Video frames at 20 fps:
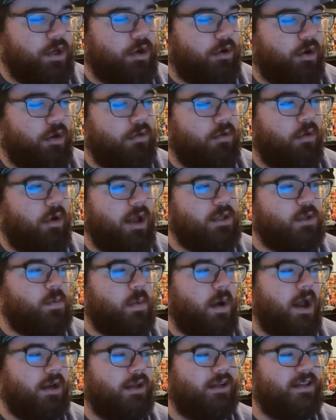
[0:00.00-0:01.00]
You're in the right
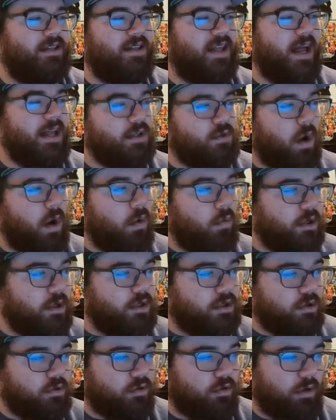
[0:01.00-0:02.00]
spot, because that's what we
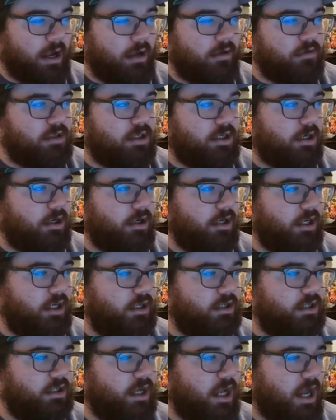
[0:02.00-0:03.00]
do around here
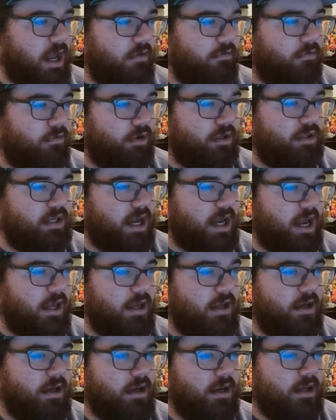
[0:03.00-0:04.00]
each and every day
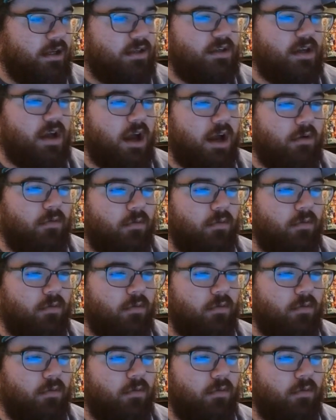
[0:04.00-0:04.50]
is talk